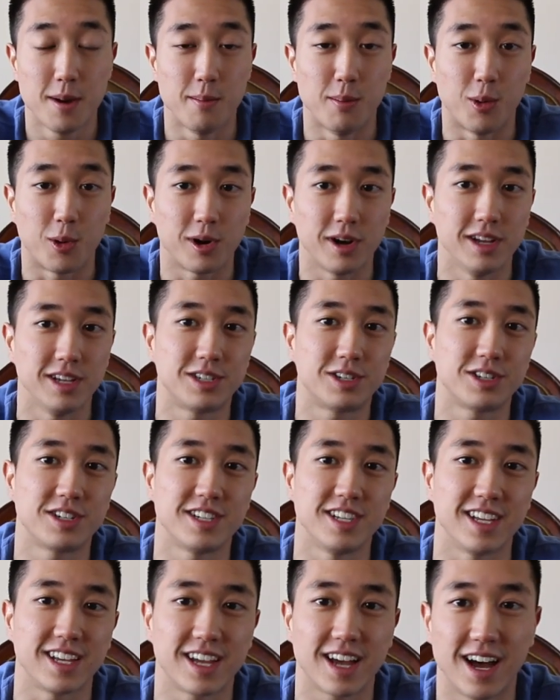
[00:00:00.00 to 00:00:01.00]
more
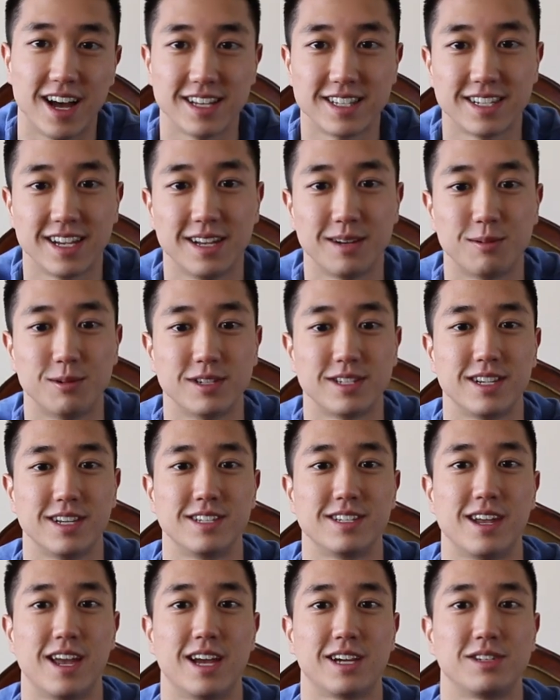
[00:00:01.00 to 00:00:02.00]
interesting content once
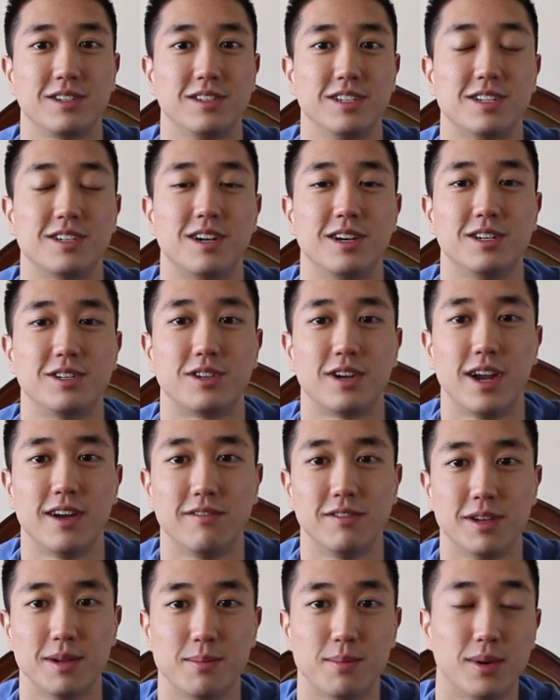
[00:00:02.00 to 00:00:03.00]
I actually start
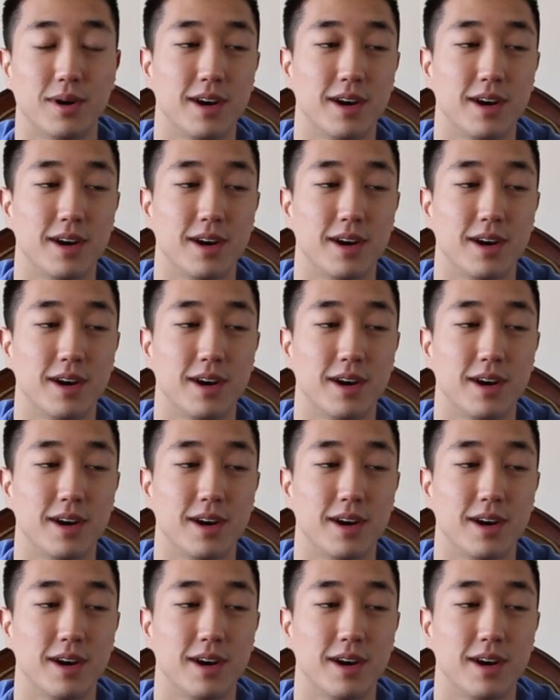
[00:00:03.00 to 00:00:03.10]
traveling.